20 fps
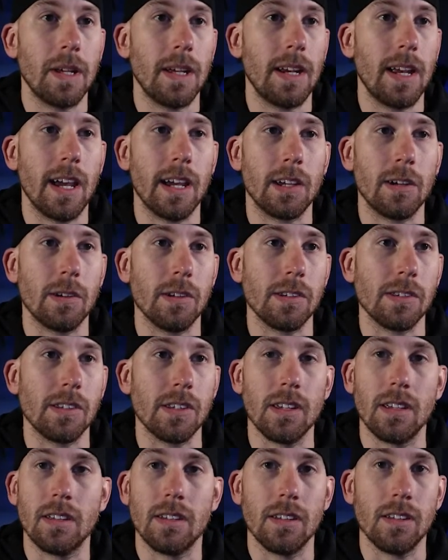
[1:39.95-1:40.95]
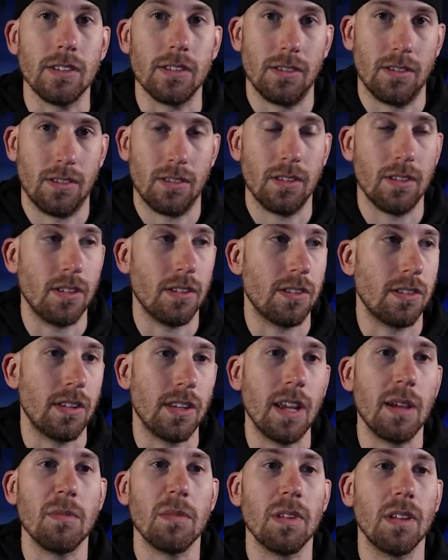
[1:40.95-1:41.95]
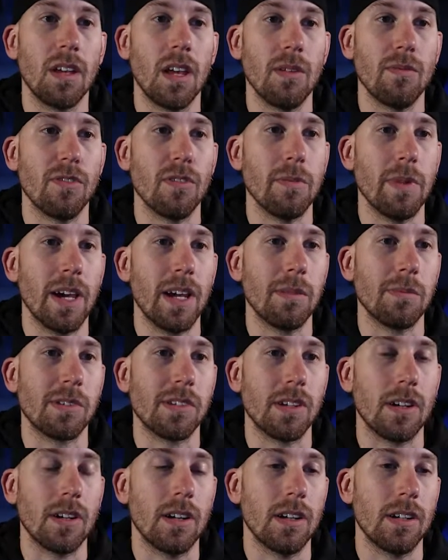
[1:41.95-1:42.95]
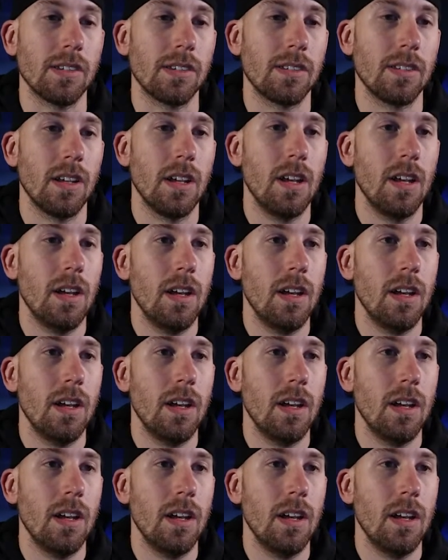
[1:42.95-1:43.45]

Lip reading: and accuracy is the name of the game for Madame Serris.